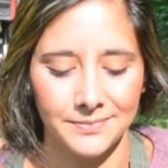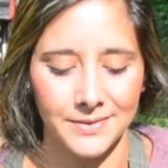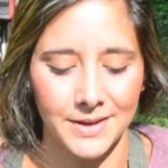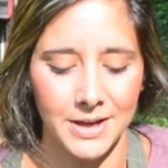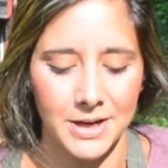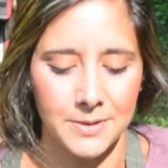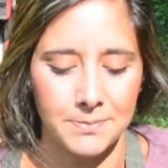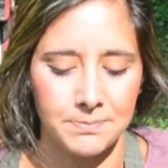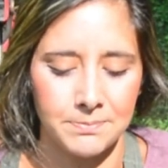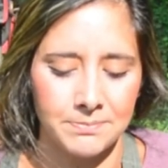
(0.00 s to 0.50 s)

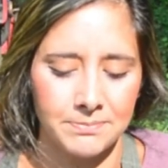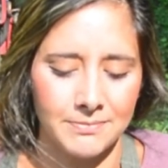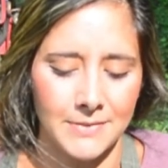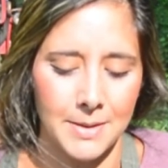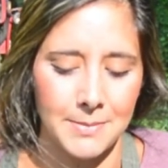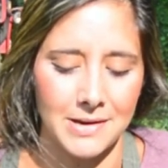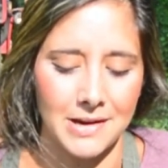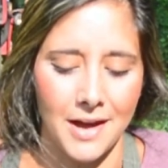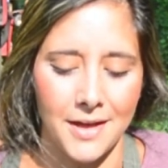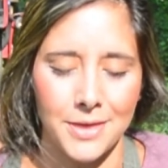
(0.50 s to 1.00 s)
They're
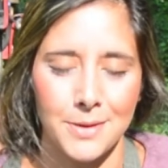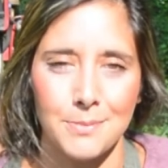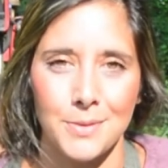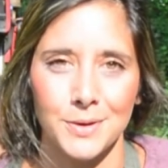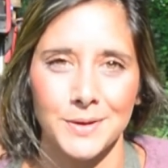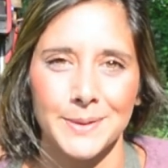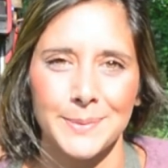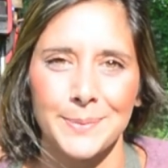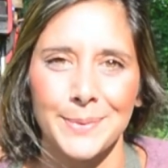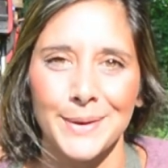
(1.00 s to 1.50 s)
maybe not the
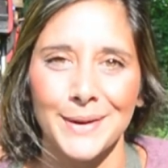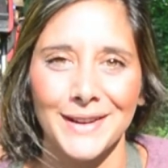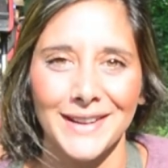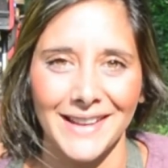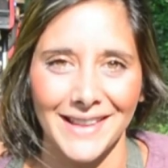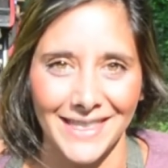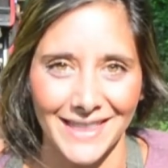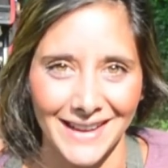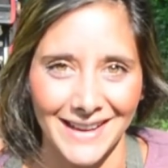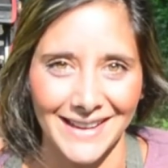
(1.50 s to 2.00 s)
most
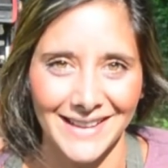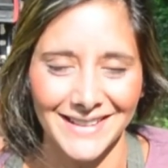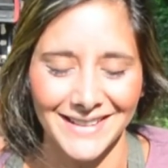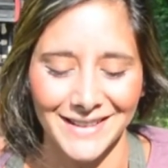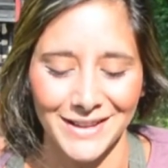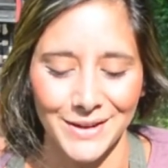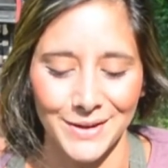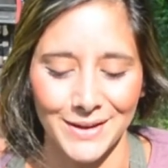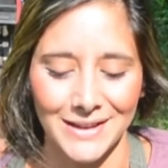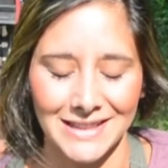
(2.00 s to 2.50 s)
pretty thing
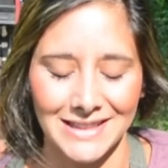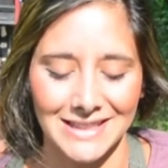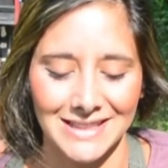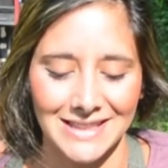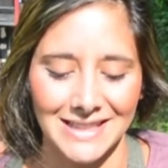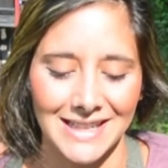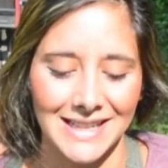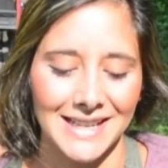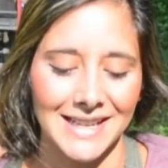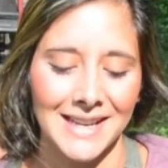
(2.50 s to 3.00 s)
you can
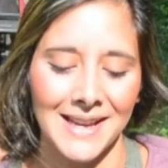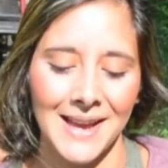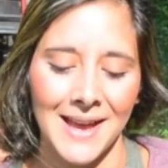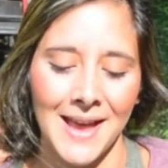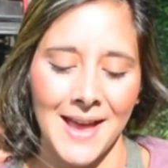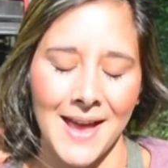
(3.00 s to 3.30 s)
see.